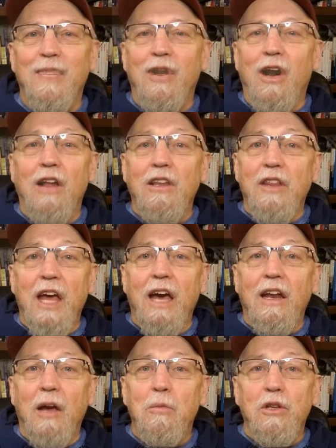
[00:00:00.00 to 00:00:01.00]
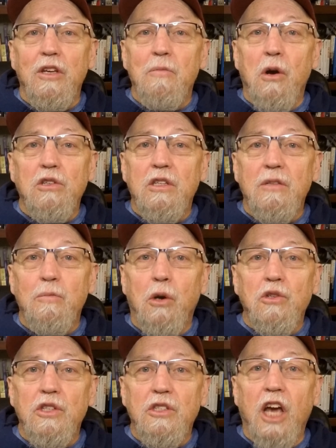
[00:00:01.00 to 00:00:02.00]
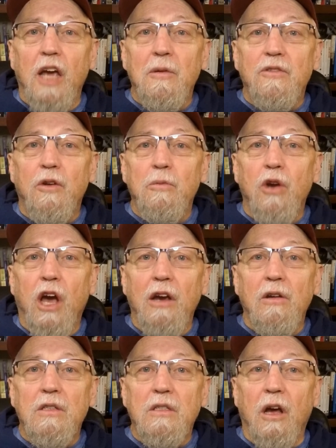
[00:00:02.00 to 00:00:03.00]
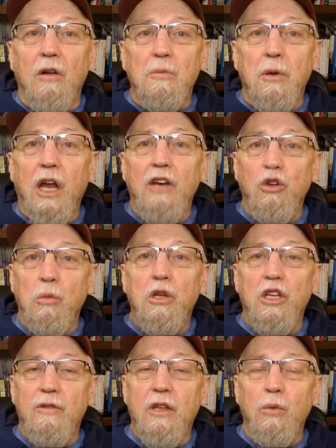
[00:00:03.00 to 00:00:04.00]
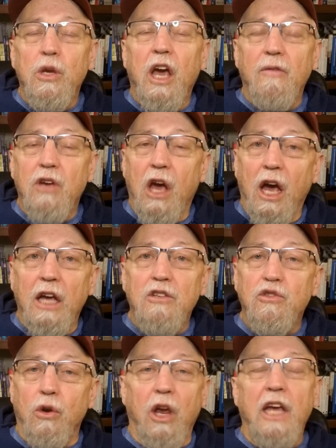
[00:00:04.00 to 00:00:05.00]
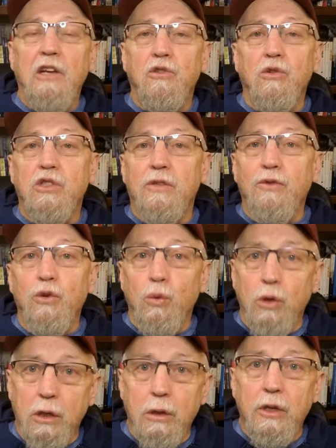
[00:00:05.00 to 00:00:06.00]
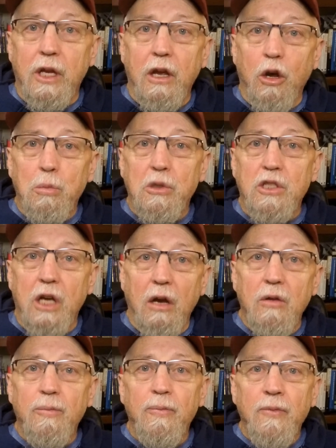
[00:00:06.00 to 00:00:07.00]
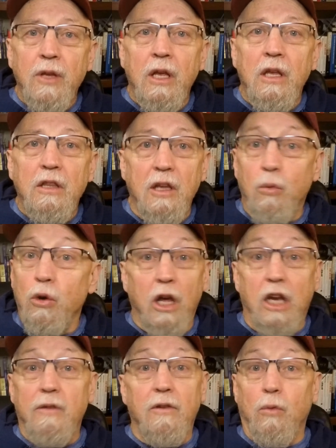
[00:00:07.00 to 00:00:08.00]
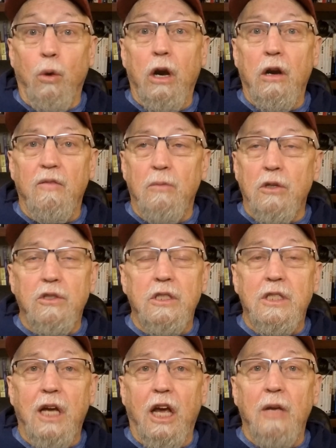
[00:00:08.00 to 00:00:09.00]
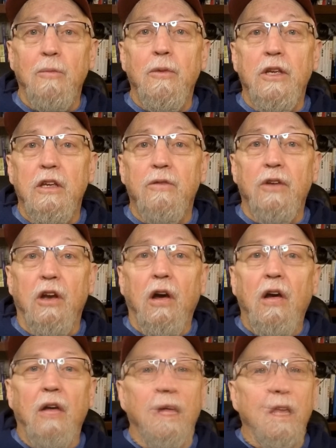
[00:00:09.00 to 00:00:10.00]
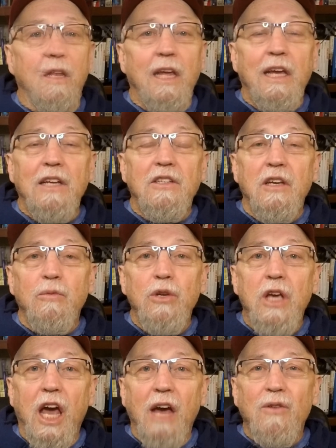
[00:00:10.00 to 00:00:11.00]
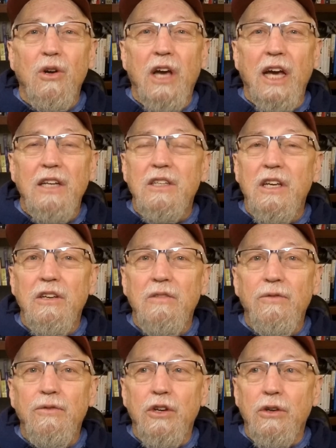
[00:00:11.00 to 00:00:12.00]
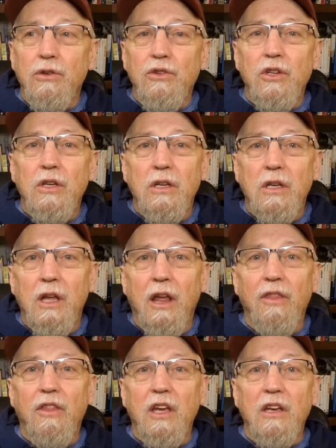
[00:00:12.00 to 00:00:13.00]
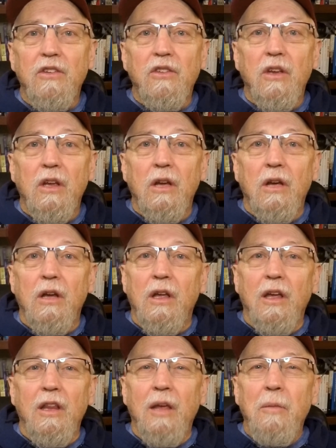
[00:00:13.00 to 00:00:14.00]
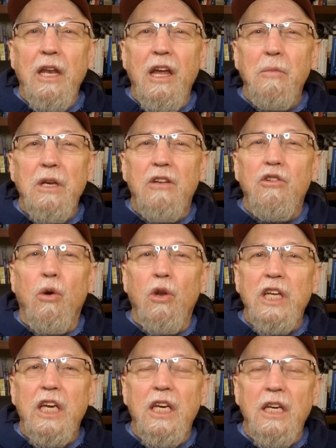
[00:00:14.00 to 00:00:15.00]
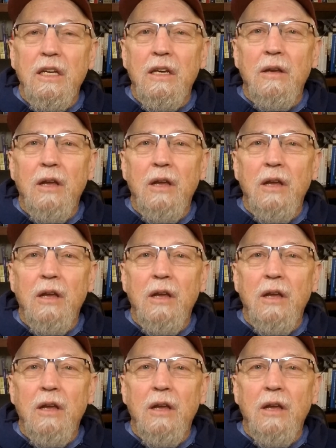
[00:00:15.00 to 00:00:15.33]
All of that, I believe, most of the time it's from your higher self, but I do believe that we have guides or angels, if you will, that help us out, that we're not even aware of most of the time, if at all. And like I said, we have all kinds of hidden fears and things. They may not be totally hidden,